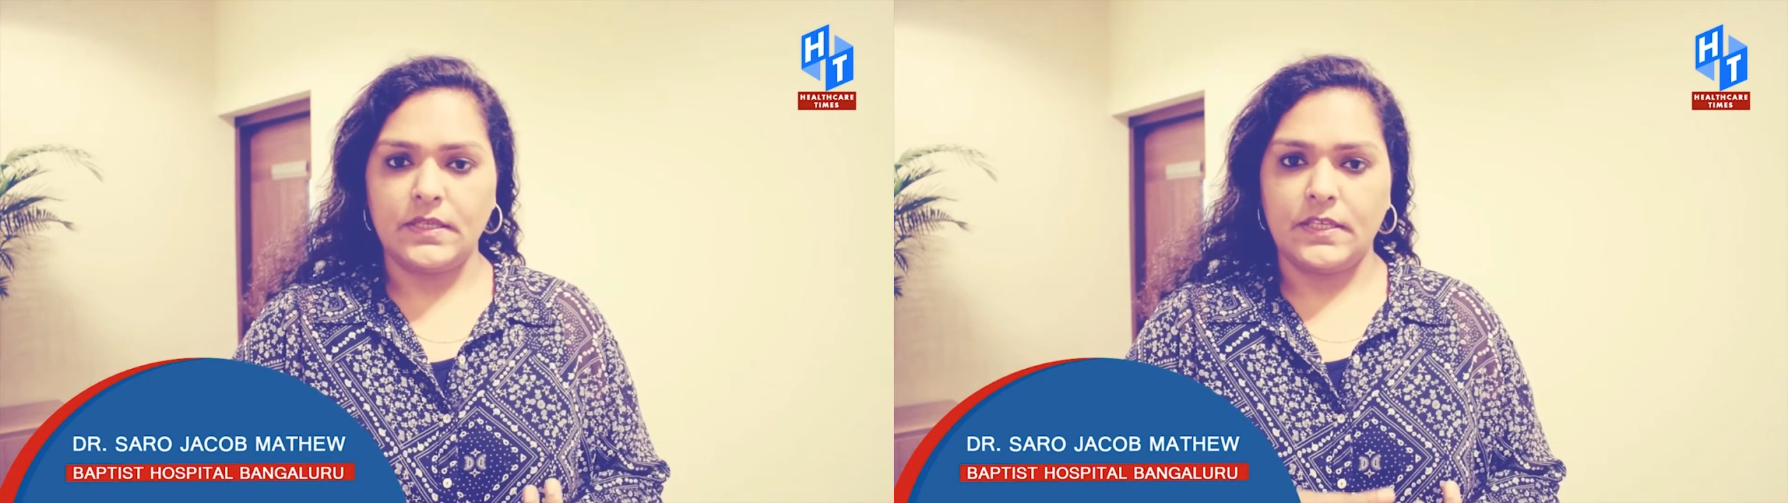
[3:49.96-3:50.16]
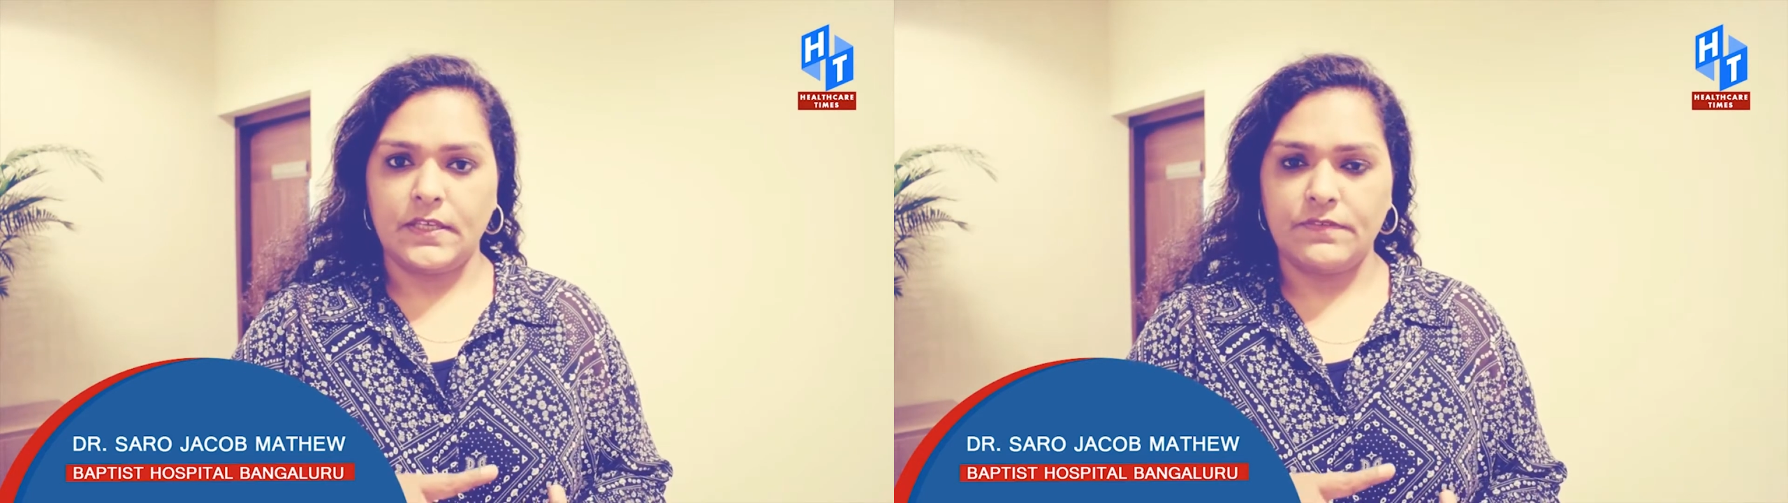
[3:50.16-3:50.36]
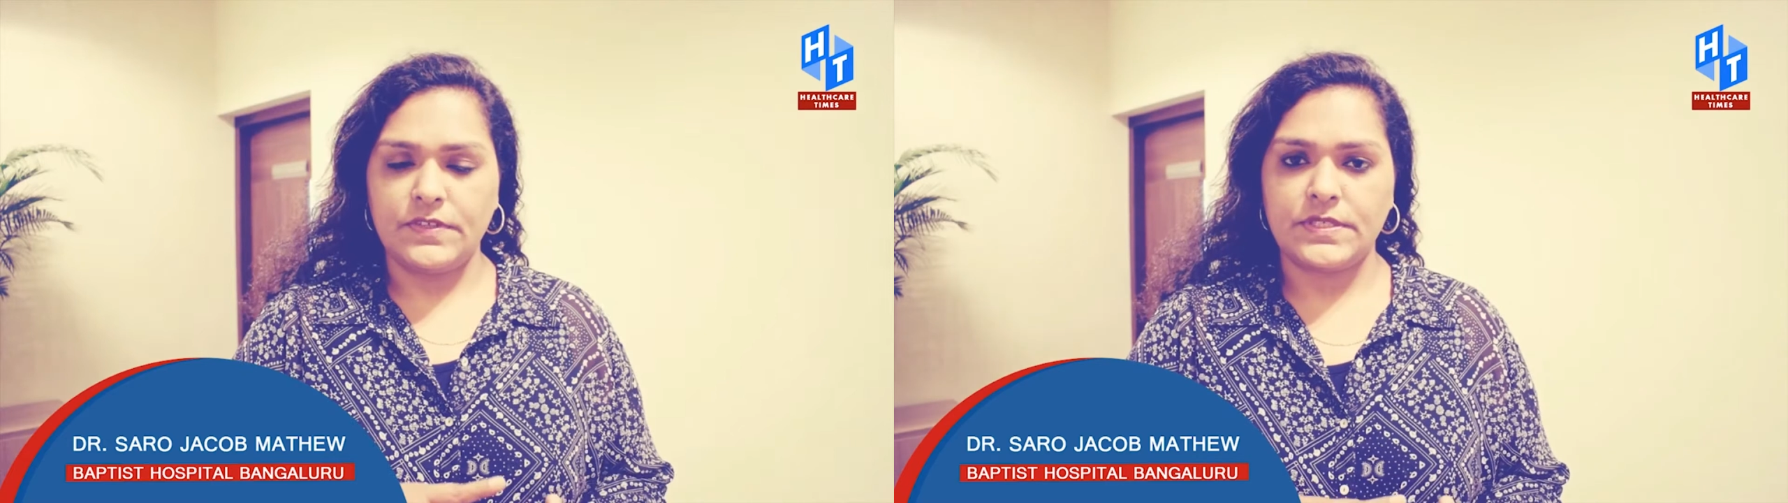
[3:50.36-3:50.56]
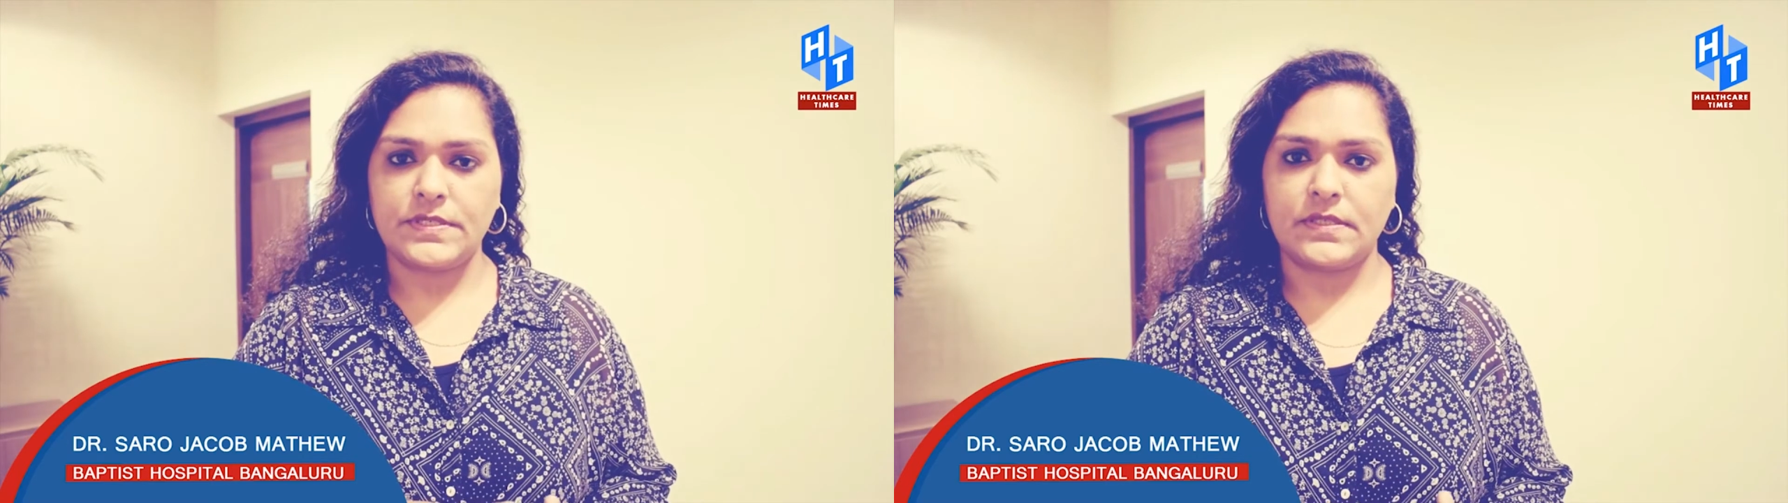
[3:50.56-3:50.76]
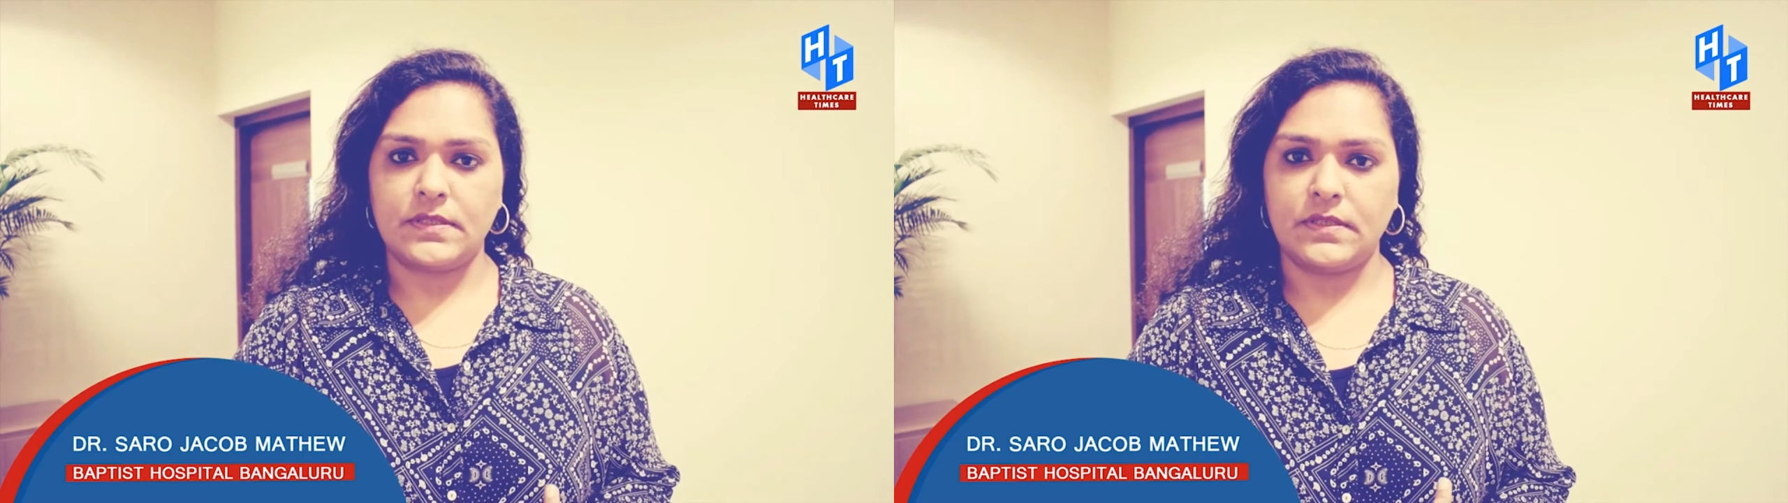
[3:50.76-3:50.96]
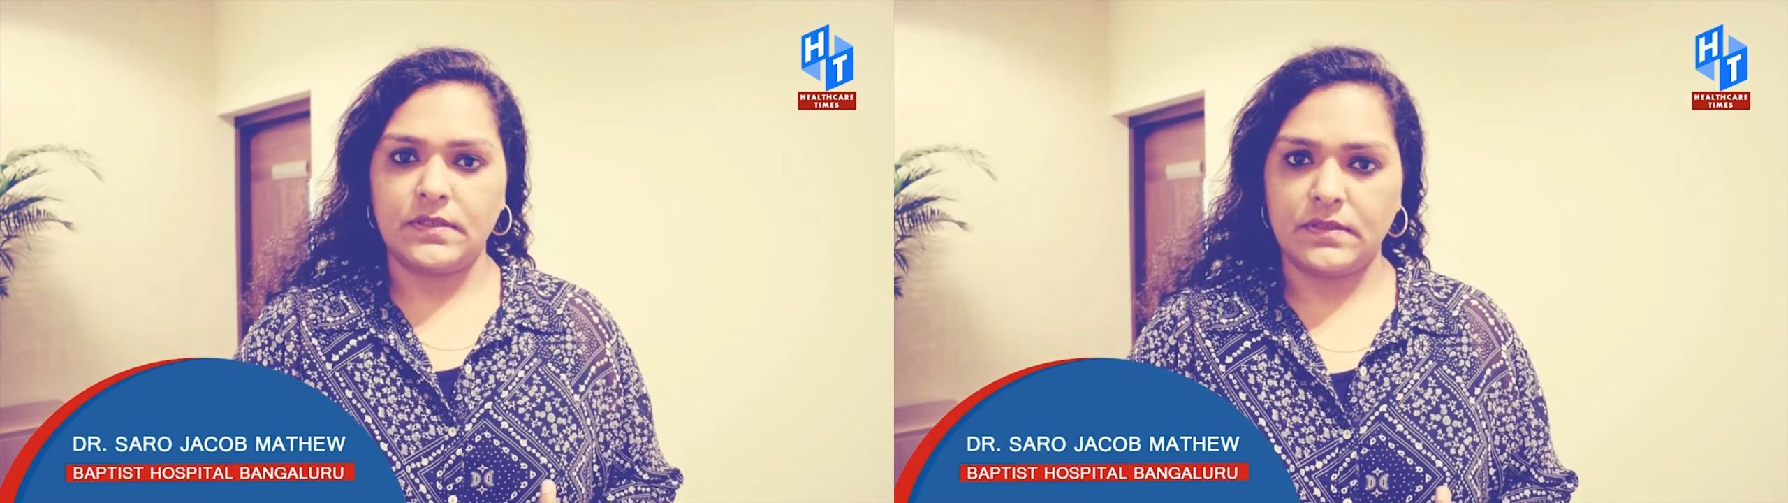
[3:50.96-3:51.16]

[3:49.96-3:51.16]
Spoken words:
If it is a